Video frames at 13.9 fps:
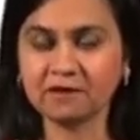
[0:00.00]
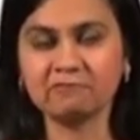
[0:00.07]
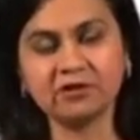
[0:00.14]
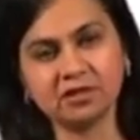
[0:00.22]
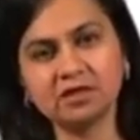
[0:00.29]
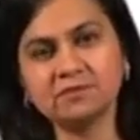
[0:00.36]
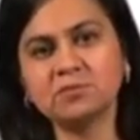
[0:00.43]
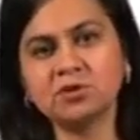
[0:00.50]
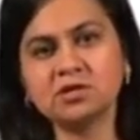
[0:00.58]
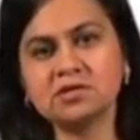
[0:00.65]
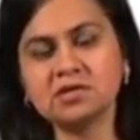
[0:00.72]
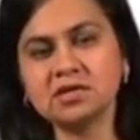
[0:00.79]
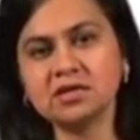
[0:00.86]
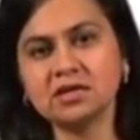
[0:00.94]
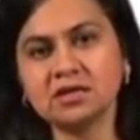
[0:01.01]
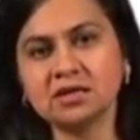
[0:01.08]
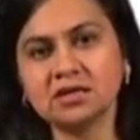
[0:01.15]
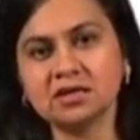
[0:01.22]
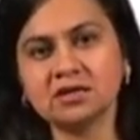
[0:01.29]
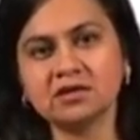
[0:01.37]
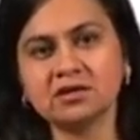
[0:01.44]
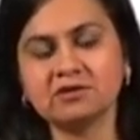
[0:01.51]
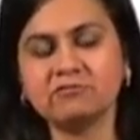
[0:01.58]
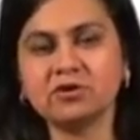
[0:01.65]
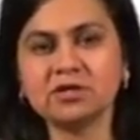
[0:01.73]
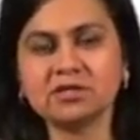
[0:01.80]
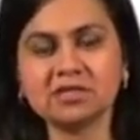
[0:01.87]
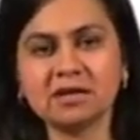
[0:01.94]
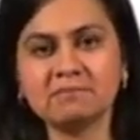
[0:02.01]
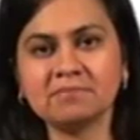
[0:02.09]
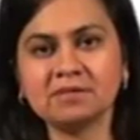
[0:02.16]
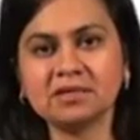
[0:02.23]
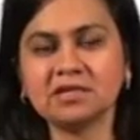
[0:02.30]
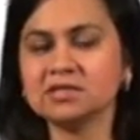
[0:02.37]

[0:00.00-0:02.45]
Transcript: Within poetry, for example,